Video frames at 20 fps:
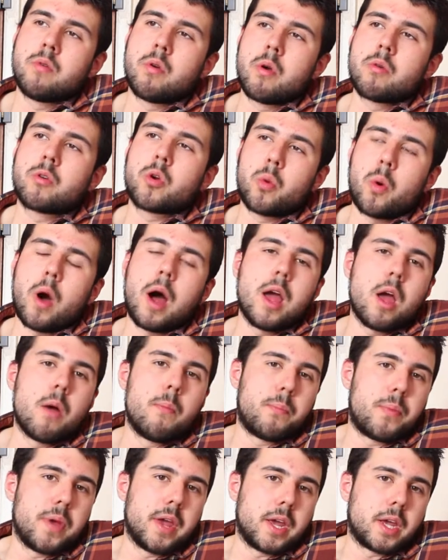quite a
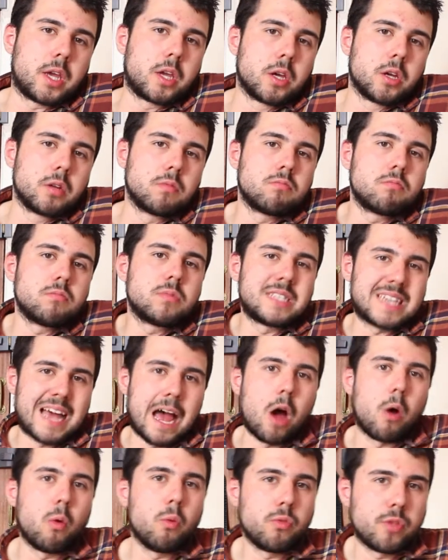big
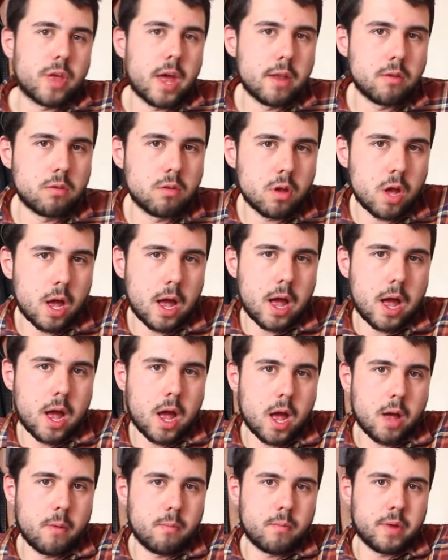town then,
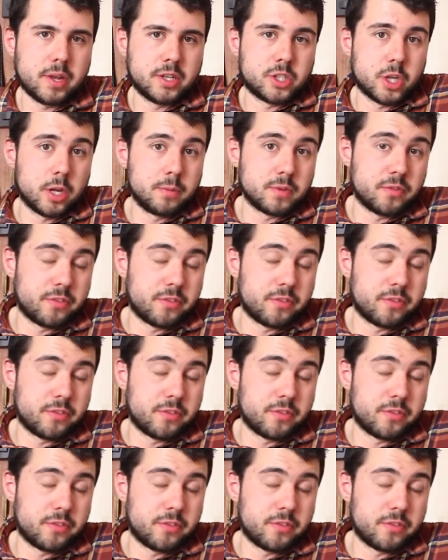in terms of